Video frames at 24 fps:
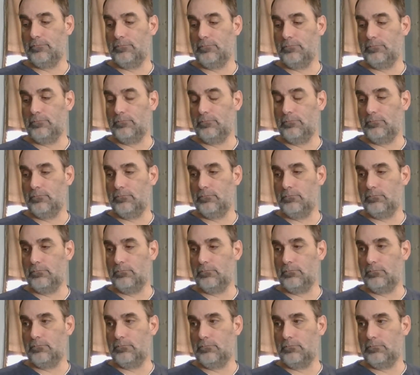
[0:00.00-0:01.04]

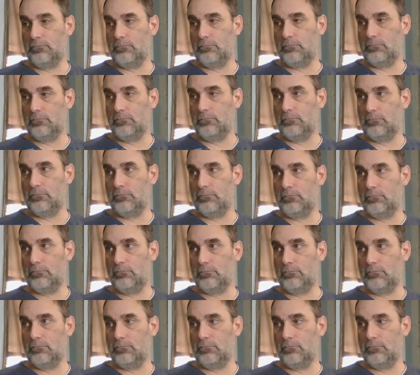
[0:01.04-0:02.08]

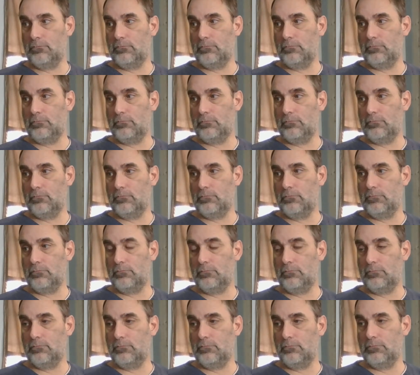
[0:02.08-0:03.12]

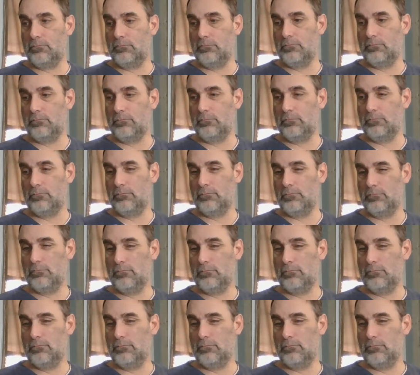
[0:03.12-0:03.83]
Nothing is said.